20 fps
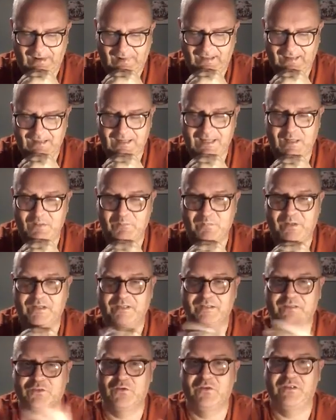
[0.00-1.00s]

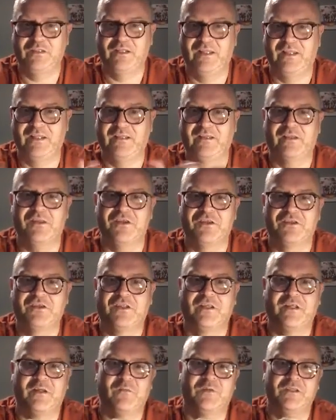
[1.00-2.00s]
But going to the
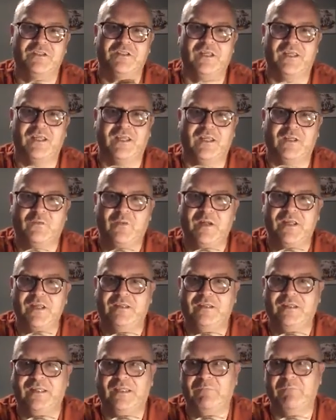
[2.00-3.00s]
nursery was
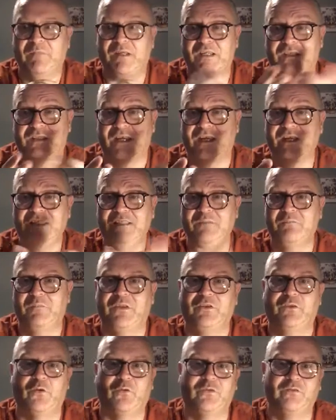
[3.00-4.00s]
quite exciting
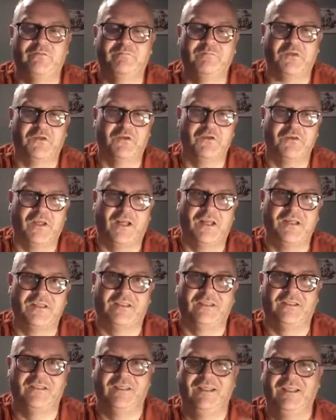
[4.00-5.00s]
but daunting, because you're
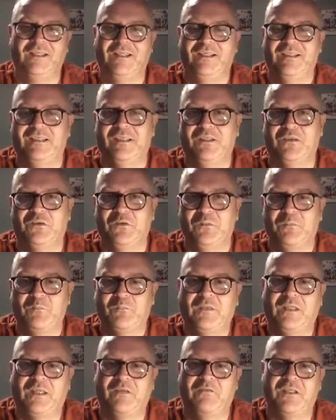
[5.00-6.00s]
actually, you know,
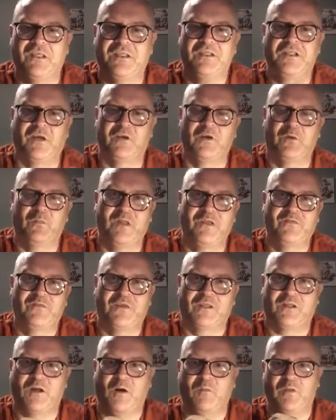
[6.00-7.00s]
giving your child away for
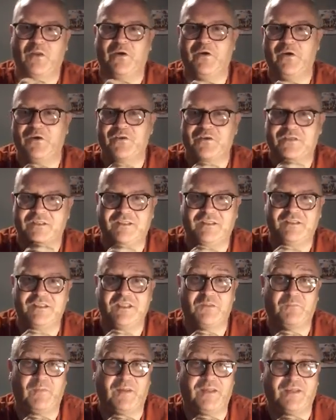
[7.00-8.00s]
a couple of hours and you
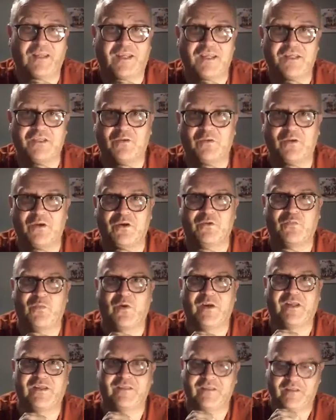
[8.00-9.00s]
just spend the next 2 hours
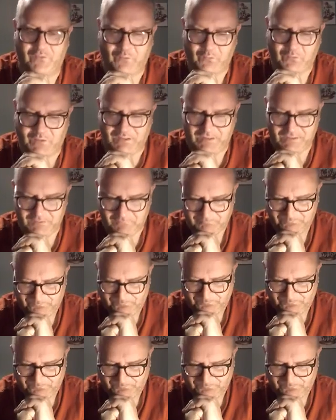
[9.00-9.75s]
worrying they're okay.